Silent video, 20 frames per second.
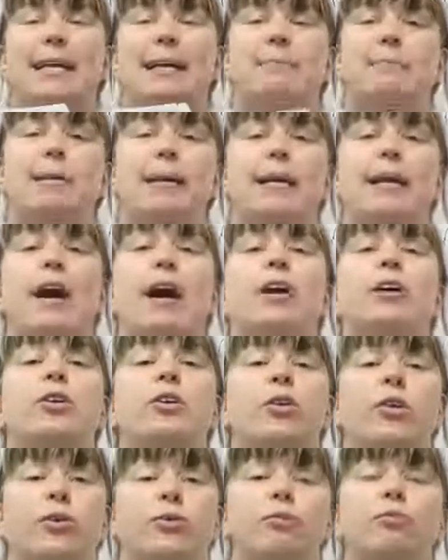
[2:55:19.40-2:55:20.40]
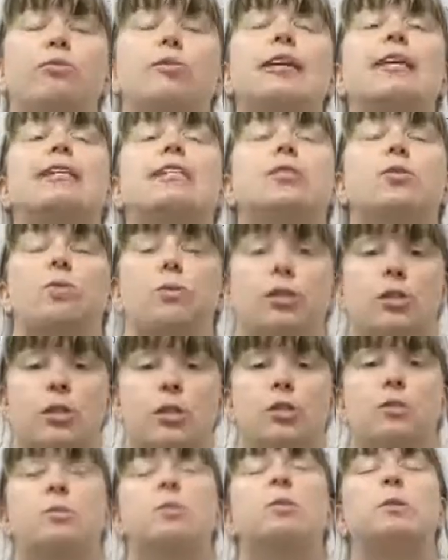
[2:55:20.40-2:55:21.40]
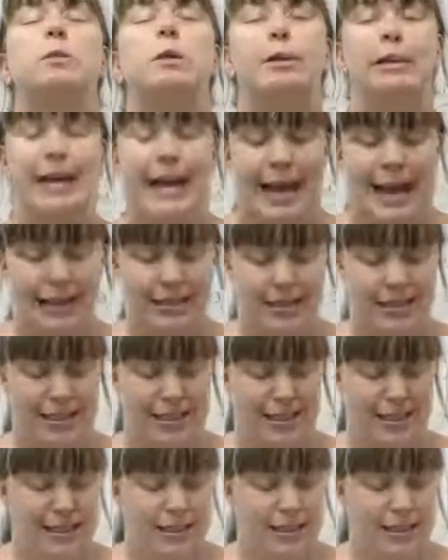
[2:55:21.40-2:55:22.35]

can be a good resource to look at.